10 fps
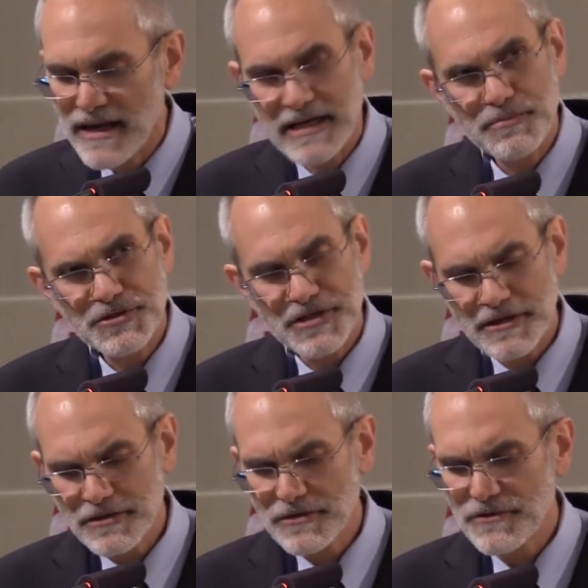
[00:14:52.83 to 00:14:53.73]
and in
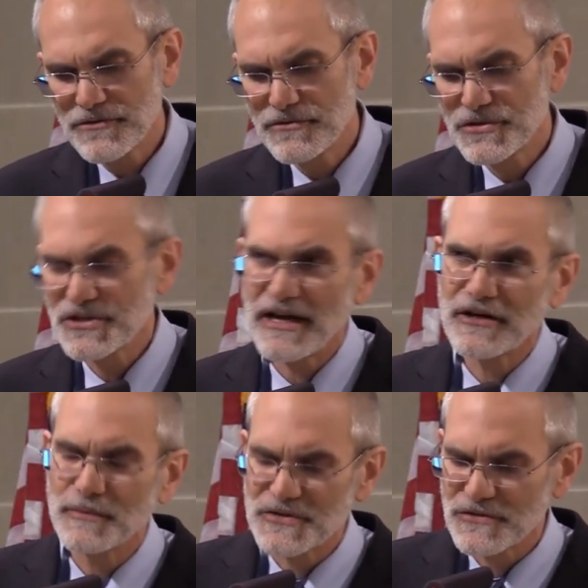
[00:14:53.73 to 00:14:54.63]
particular through the
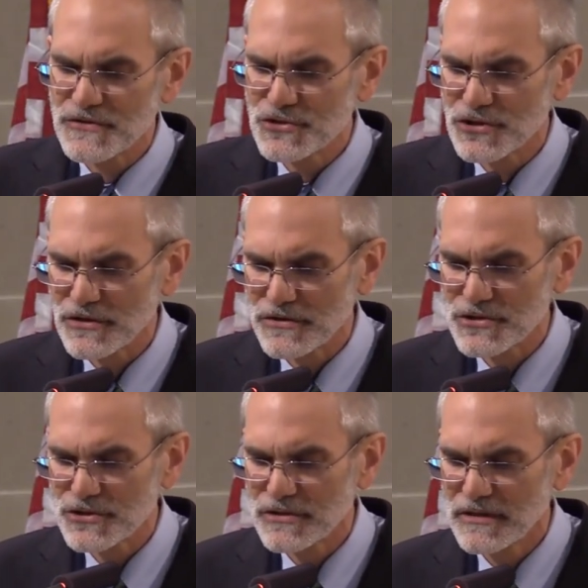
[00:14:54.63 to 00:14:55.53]
sacraments of the
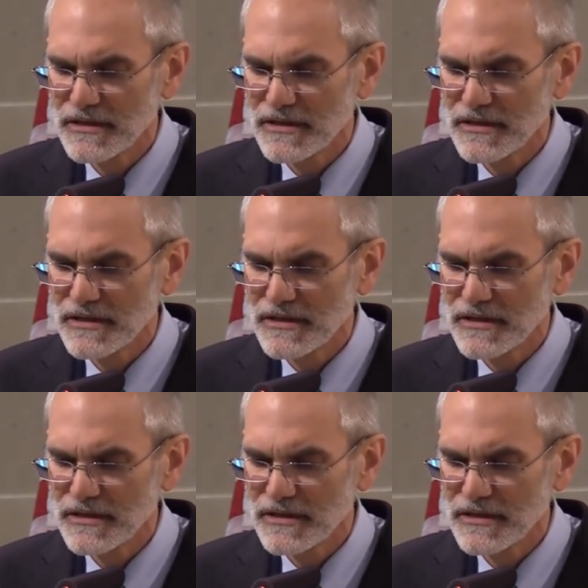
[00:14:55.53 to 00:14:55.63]
Church.